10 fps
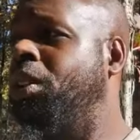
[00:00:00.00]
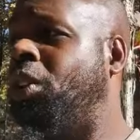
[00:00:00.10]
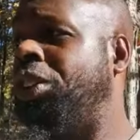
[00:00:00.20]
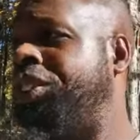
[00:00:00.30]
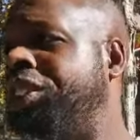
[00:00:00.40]

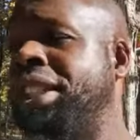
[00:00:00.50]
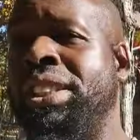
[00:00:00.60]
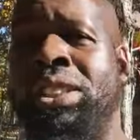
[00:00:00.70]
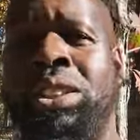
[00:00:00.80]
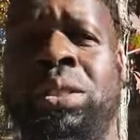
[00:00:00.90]
Or is it just a
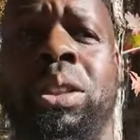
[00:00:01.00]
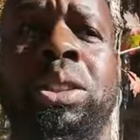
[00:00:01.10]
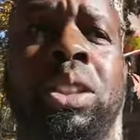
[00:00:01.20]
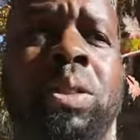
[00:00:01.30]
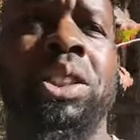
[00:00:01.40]

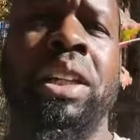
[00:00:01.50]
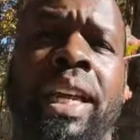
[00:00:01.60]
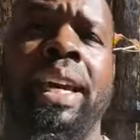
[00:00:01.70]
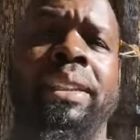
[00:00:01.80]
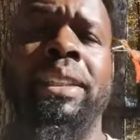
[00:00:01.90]
situation in which your
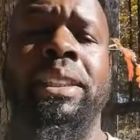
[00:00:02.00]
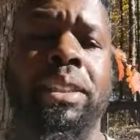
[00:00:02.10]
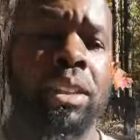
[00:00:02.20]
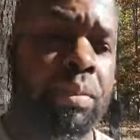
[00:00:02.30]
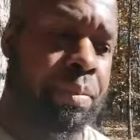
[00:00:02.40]
gas
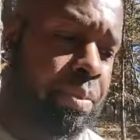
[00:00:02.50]
station?